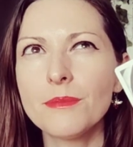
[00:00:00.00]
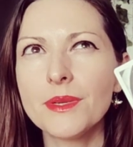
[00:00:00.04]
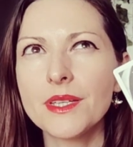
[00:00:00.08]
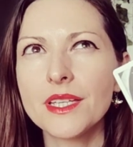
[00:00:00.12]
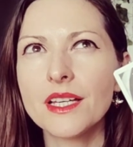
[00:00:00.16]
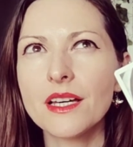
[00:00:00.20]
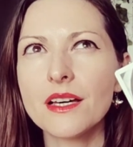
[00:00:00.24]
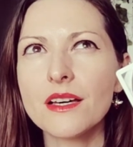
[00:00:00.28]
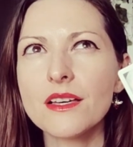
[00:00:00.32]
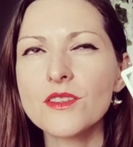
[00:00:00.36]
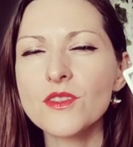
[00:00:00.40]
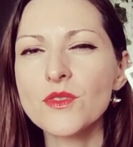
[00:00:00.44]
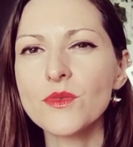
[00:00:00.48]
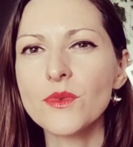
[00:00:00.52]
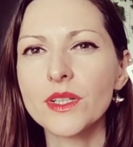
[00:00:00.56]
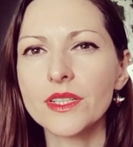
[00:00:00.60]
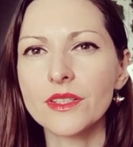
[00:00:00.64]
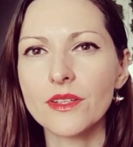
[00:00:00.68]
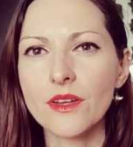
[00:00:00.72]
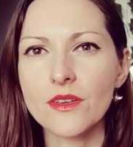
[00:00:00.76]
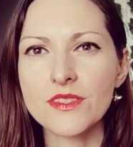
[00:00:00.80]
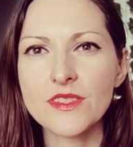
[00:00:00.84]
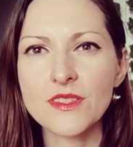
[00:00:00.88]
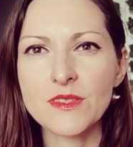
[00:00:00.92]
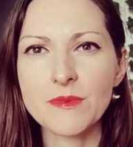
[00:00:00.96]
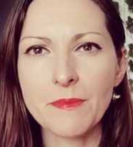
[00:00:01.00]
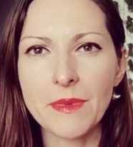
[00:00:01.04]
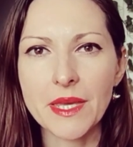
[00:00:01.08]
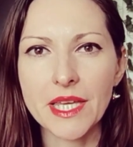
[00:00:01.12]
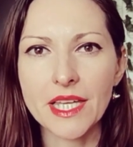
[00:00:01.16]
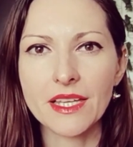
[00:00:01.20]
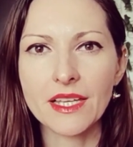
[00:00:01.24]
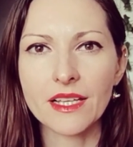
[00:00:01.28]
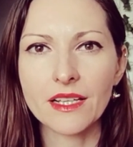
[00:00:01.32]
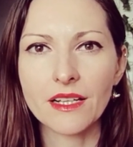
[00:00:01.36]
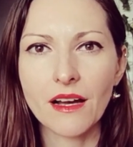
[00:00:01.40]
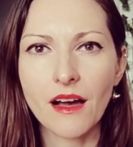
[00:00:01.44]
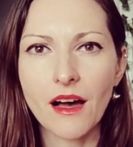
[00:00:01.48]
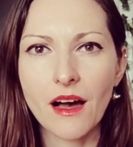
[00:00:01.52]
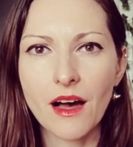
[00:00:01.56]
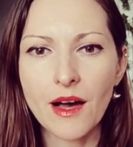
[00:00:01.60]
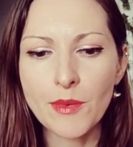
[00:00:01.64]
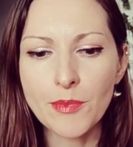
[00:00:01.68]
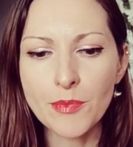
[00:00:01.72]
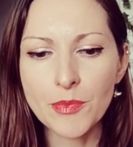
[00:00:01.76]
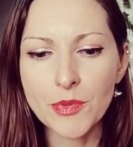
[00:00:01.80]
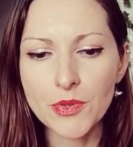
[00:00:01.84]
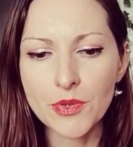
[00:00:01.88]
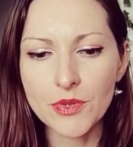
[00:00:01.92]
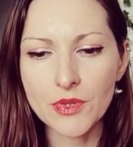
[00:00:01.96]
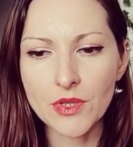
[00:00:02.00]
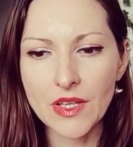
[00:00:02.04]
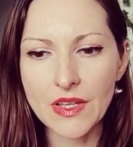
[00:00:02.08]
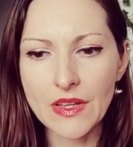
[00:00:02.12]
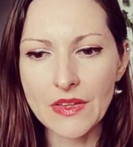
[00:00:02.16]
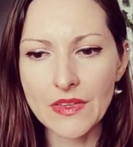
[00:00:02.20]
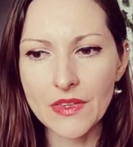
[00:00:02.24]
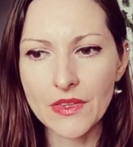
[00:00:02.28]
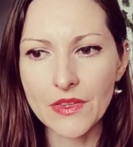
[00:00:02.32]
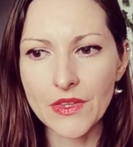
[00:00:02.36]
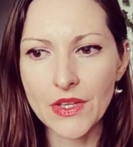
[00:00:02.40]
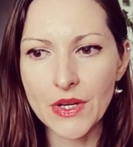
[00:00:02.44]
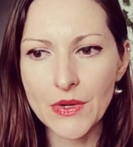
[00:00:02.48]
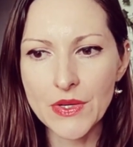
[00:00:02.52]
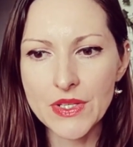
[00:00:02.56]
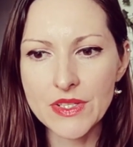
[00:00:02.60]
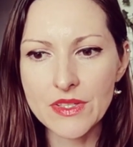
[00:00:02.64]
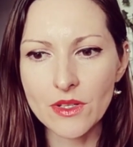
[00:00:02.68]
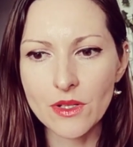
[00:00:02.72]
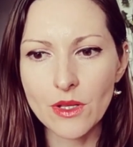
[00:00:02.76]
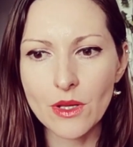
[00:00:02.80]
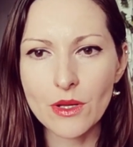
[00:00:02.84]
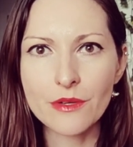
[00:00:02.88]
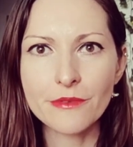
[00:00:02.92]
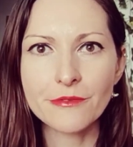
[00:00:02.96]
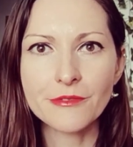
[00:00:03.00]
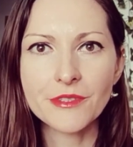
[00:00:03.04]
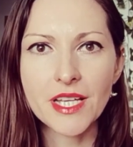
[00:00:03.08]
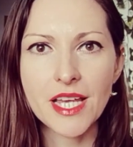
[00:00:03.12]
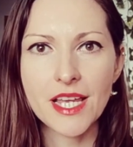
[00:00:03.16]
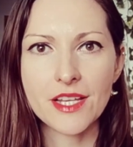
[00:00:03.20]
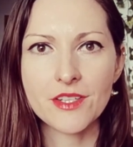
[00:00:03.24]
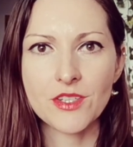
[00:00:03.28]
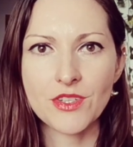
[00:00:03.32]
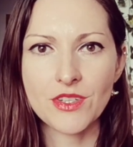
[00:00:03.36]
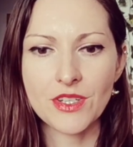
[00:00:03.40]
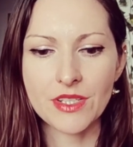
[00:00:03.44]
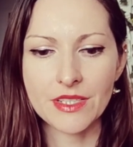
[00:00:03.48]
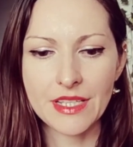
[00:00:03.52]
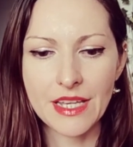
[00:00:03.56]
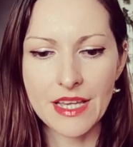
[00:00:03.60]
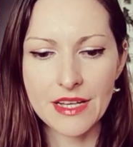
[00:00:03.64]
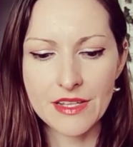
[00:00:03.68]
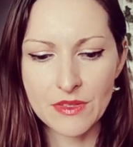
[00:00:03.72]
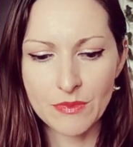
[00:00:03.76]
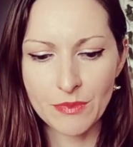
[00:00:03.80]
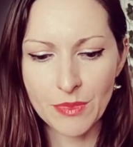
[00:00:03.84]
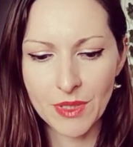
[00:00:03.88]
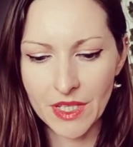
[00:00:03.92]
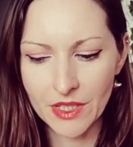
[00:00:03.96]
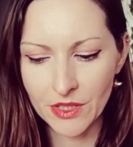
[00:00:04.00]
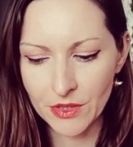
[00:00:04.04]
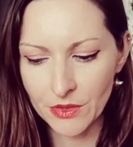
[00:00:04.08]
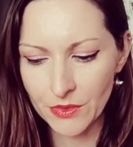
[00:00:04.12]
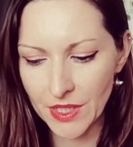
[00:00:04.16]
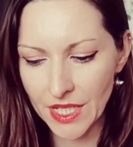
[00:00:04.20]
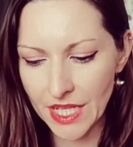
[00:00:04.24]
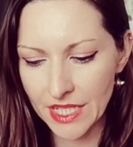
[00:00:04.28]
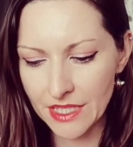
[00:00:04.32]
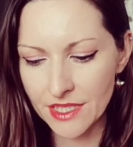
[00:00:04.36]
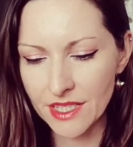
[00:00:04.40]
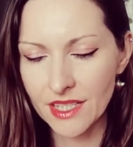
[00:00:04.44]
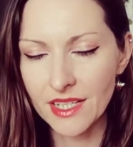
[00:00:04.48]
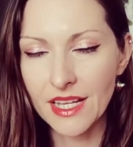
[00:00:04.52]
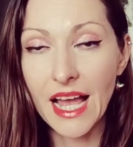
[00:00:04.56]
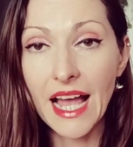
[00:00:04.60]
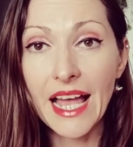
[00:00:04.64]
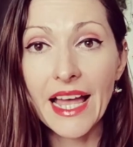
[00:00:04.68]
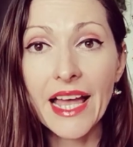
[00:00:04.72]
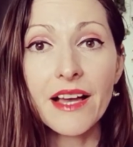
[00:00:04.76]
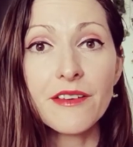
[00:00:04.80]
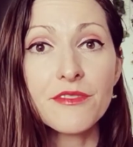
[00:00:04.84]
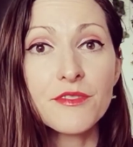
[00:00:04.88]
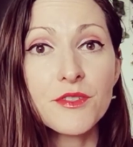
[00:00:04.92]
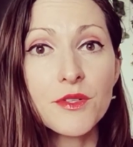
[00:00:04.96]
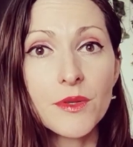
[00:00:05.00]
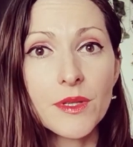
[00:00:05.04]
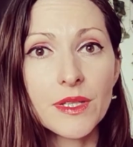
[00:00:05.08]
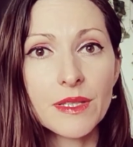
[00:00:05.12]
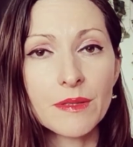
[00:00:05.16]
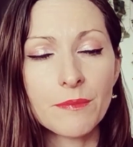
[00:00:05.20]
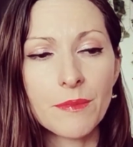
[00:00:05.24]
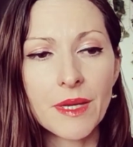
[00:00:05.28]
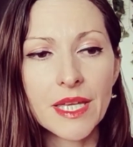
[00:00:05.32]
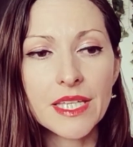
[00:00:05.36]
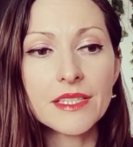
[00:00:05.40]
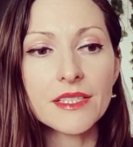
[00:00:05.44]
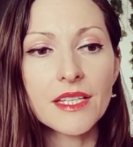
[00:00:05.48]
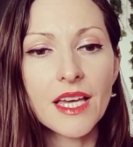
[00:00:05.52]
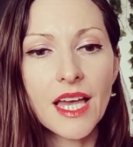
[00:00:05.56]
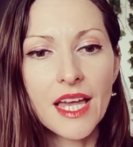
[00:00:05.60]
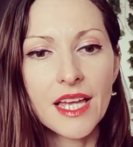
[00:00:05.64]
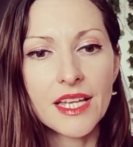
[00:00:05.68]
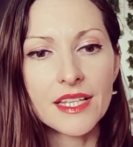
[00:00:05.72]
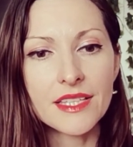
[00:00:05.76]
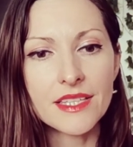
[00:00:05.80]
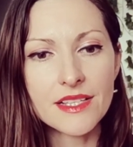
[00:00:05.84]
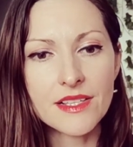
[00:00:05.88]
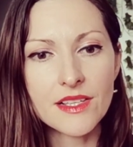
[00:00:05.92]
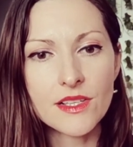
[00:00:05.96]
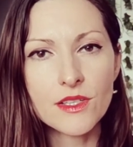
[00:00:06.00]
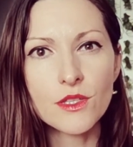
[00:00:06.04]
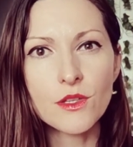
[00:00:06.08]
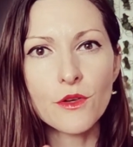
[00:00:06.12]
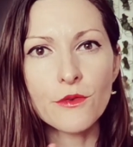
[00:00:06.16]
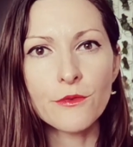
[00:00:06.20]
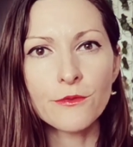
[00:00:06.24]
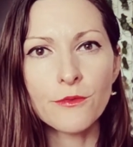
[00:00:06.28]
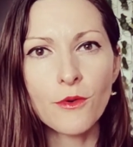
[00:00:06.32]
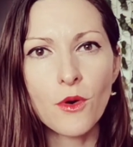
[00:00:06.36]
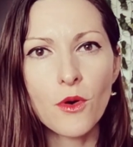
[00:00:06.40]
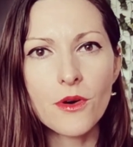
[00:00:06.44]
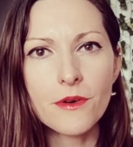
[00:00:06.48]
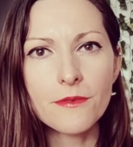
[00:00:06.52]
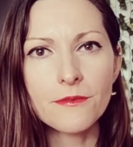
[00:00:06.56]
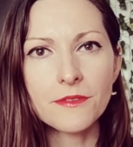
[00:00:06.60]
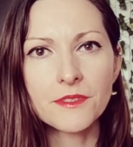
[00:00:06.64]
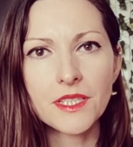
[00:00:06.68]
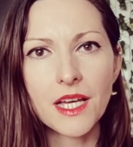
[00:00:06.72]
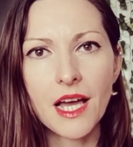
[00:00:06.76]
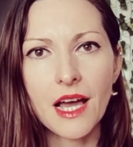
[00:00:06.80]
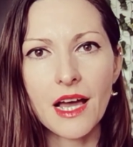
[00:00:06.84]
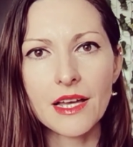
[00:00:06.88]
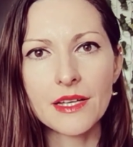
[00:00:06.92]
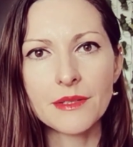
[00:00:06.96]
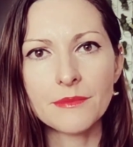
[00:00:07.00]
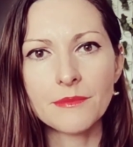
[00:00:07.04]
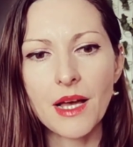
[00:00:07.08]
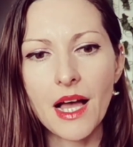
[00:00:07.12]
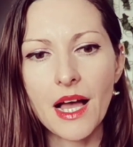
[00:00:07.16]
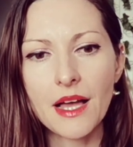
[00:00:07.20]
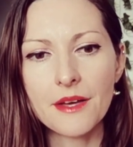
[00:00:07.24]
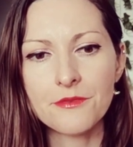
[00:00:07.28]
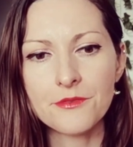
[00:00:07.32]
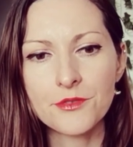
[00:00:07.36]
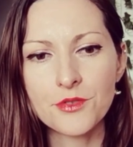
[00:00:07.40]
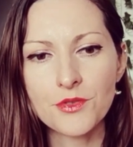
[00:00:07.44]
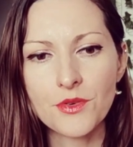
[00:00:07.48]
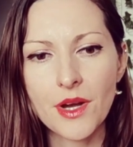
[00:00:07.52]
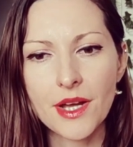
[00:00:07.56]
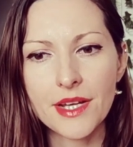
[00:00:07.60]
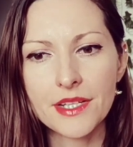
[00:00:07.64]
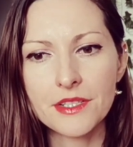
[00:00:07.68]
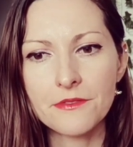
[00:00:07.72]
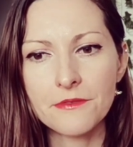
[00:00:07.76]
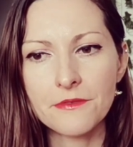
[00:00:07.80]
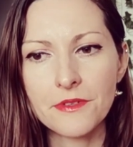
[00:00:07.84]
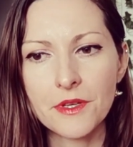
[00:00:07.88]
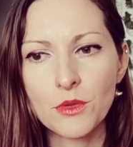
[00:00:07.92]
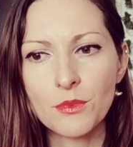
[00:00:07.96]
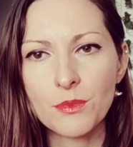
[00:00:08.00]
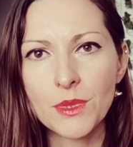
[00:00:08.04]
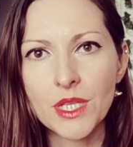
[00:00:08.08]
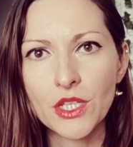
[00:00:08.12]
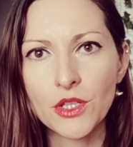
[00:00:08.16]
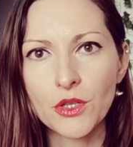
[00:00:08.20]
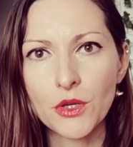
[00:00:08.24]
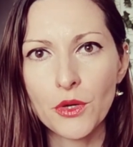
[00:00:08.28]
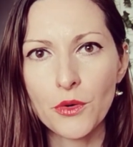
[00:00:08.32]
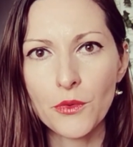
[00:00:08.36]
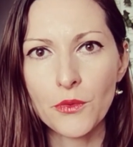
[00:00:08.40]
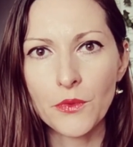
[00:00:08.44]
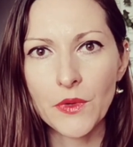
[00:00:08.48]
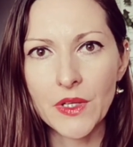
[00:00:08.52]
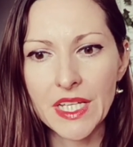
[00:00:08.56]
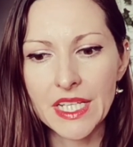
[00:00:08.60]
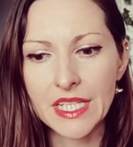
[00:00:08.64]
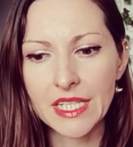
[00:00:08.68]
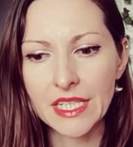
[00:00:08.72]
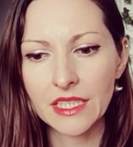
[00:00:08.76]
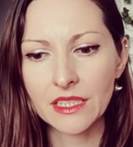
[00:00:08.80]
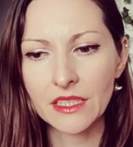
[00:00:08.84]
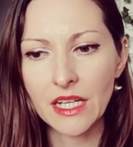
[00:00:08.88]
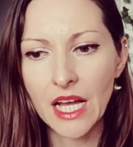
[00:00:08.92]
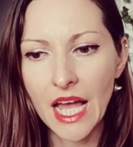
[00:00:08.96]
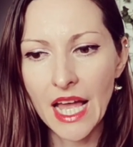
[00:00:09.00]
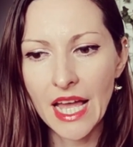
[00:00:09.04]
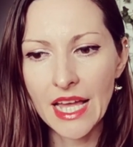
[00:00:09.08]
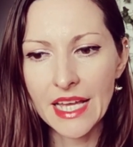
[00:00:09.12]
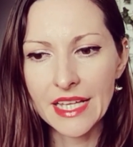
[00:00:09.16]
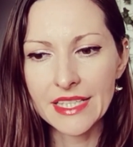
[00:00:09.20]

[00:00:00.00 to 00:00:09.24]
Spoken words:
because you are not speaking up, there is a lot of tension that is being created. I have to admit, this is the 4th time I've tried filming your reading.